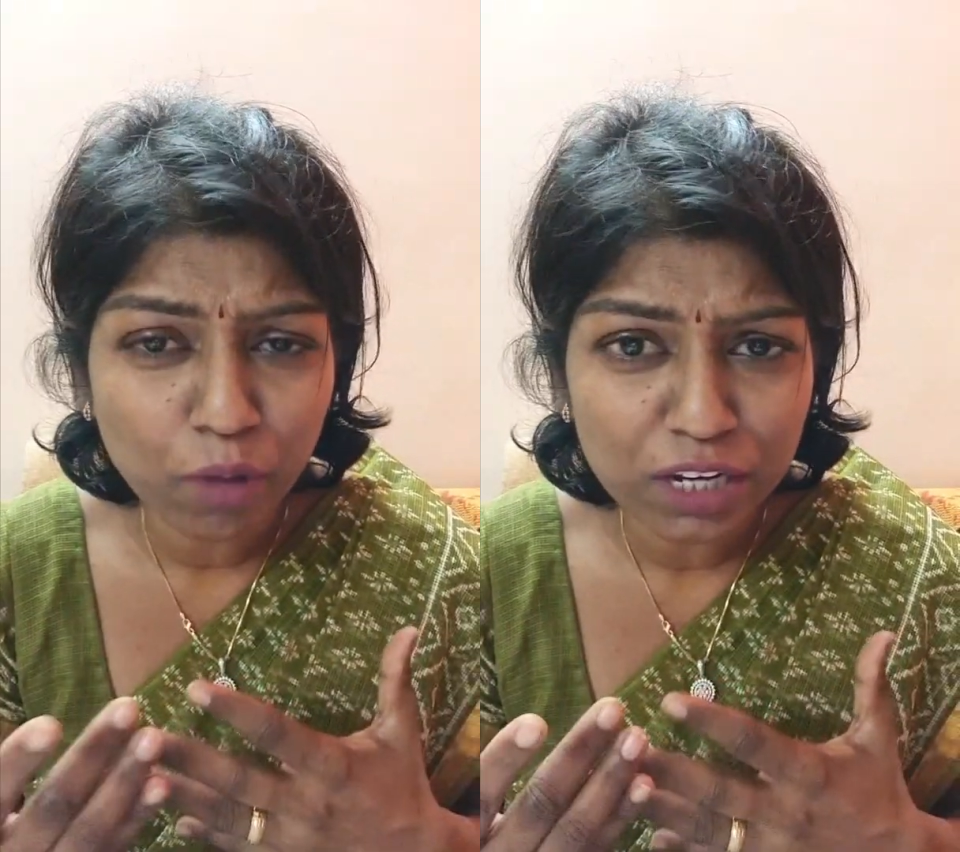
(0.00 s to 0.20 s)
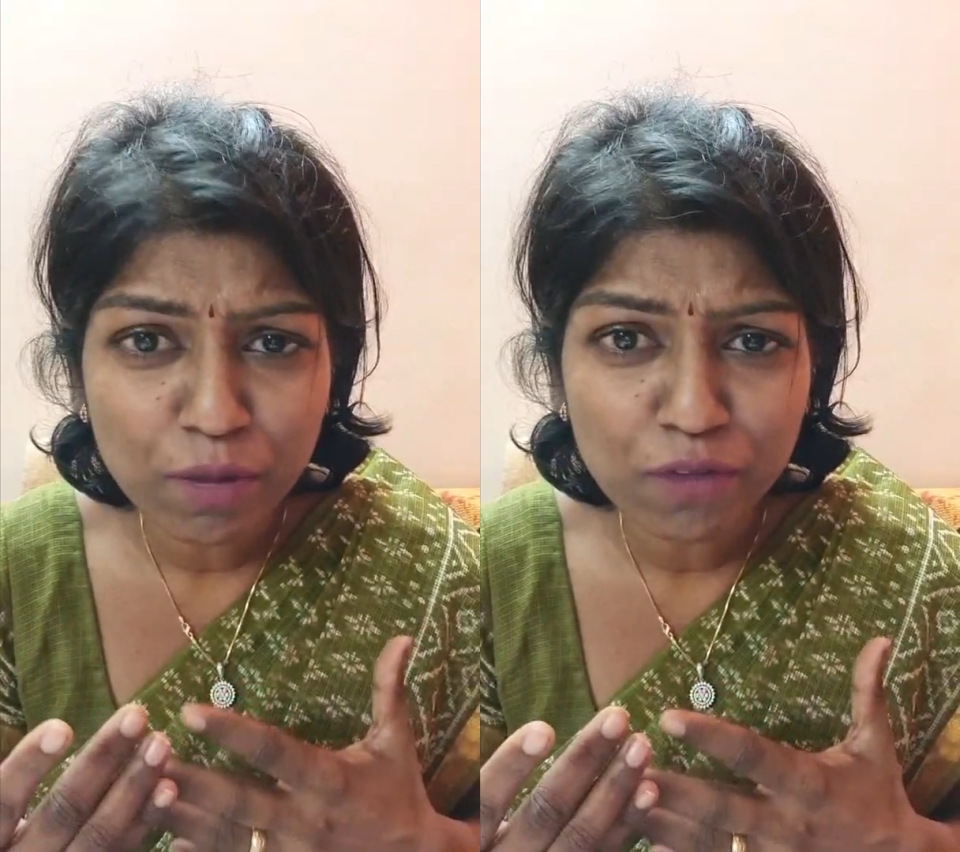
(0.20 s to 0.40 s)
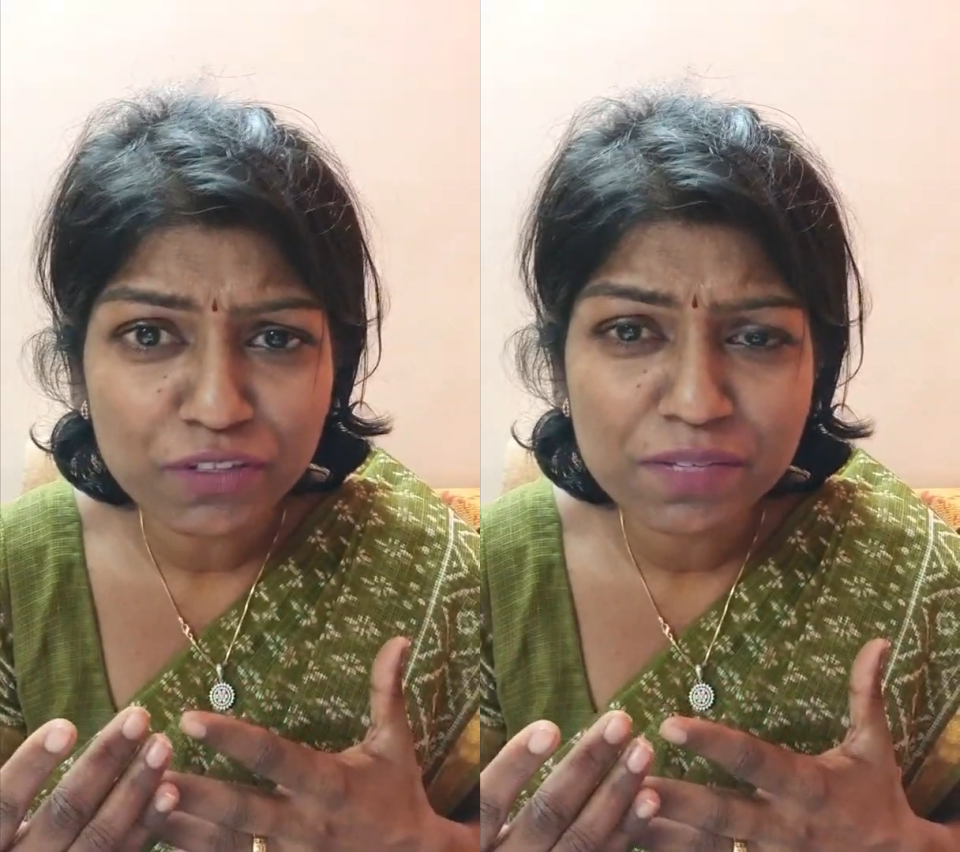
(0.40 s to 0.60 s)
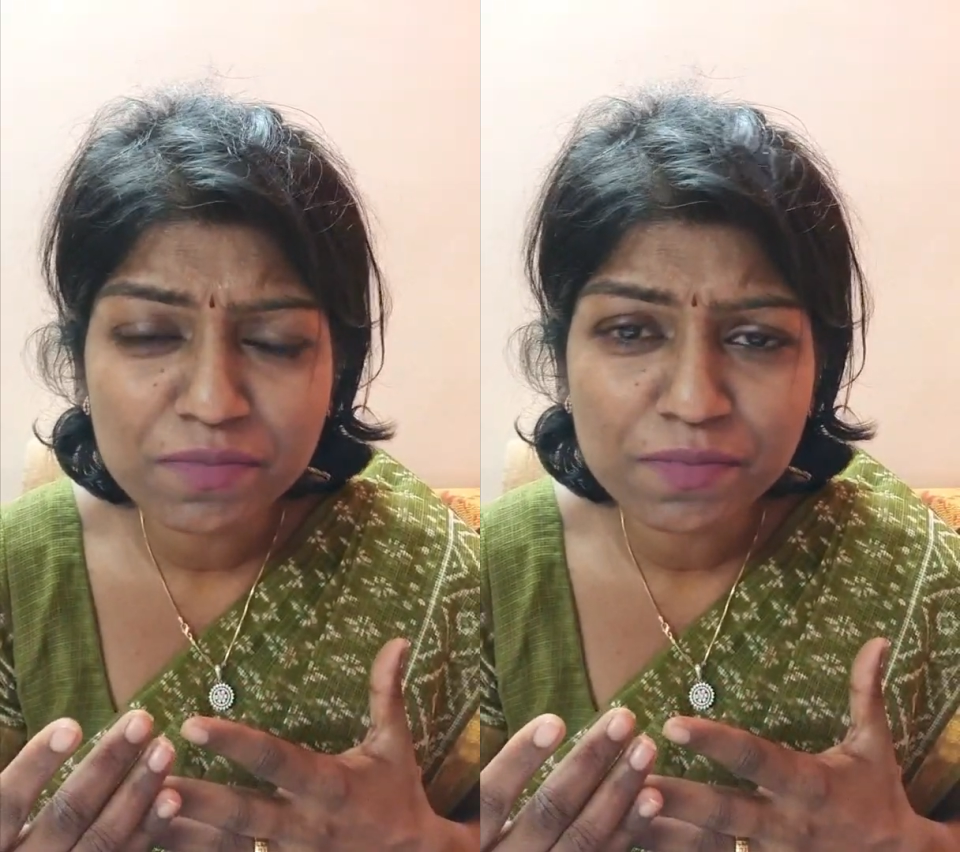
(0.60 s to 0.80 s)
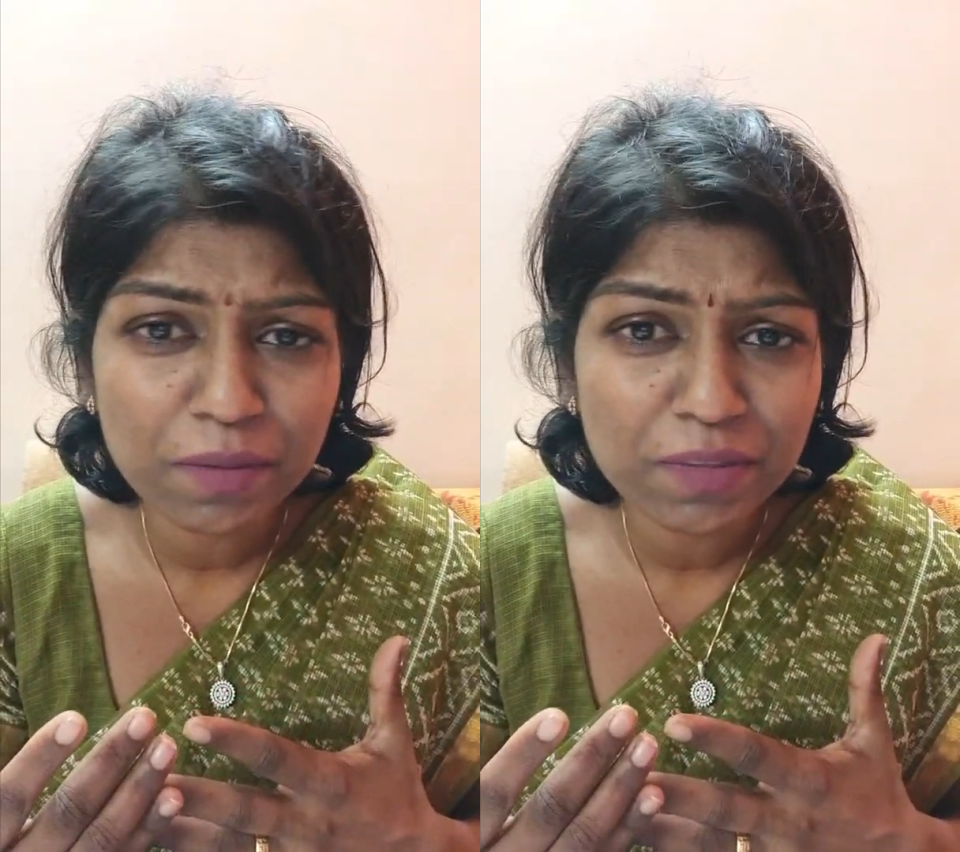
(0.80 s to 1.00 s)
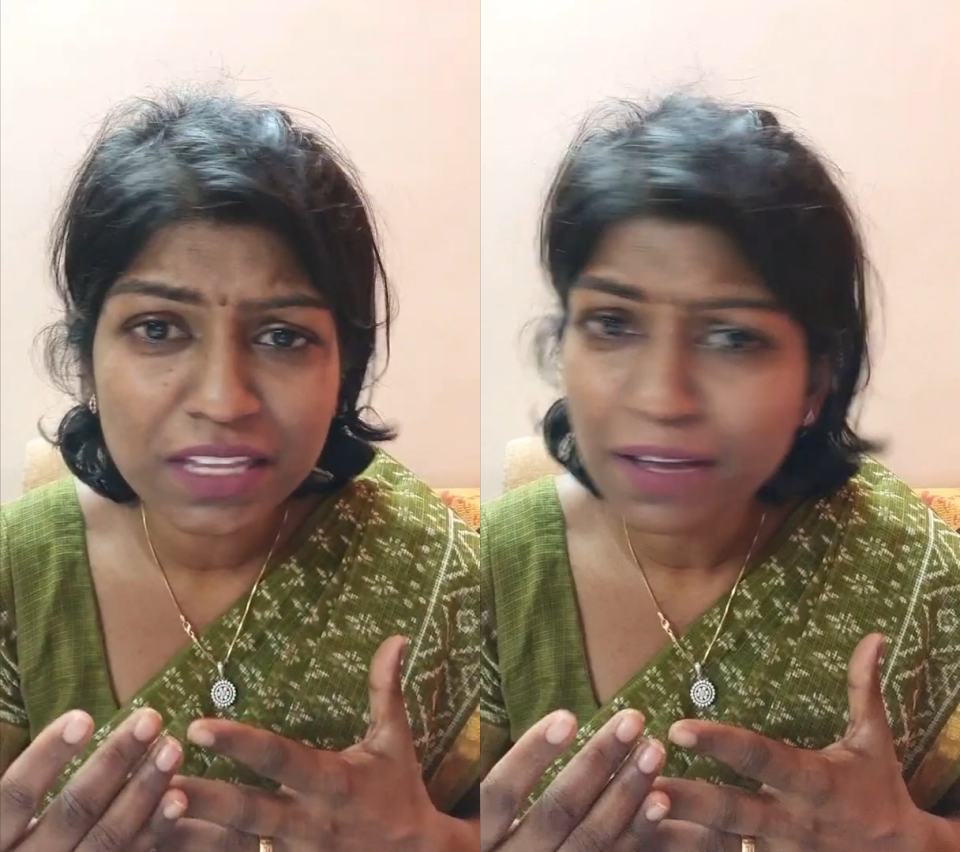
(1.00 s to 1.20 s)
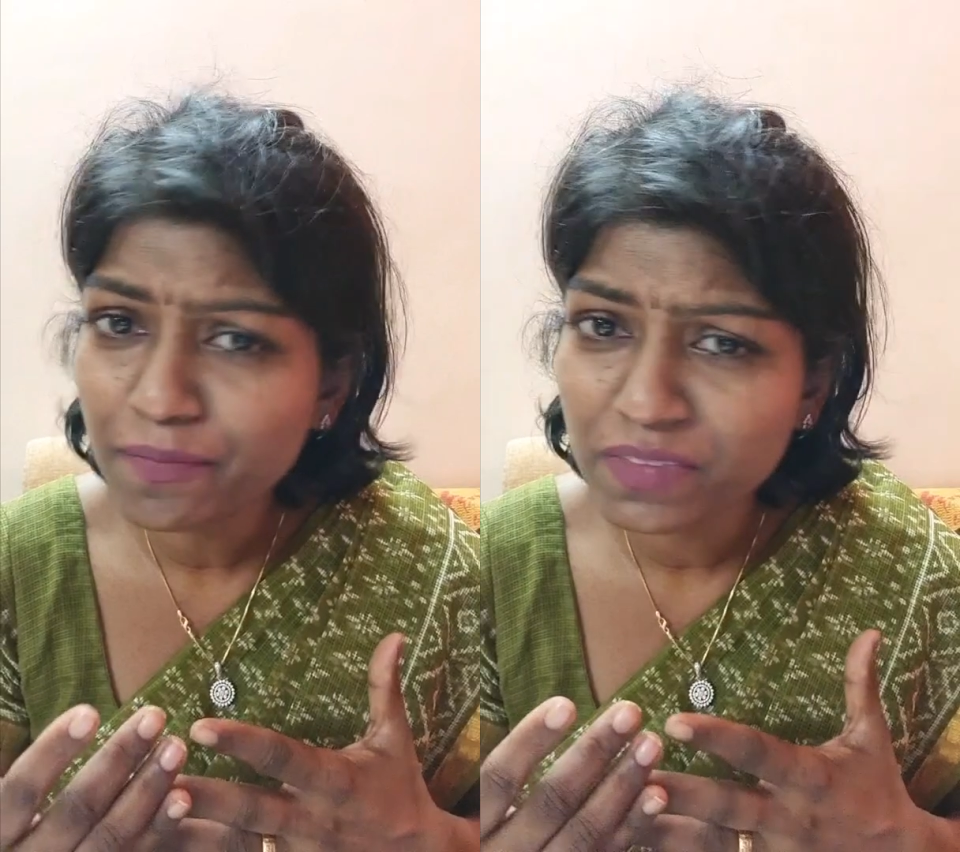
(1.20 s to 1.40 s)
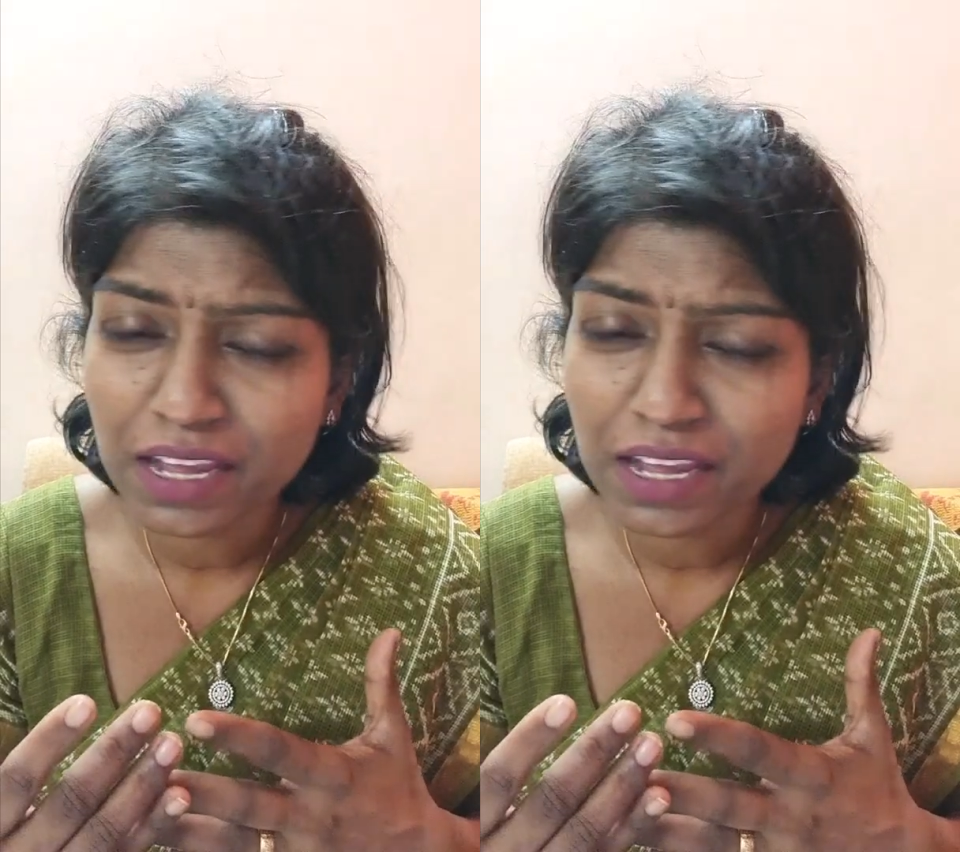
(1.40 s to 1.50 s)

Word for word: polymorphisms maybe be there,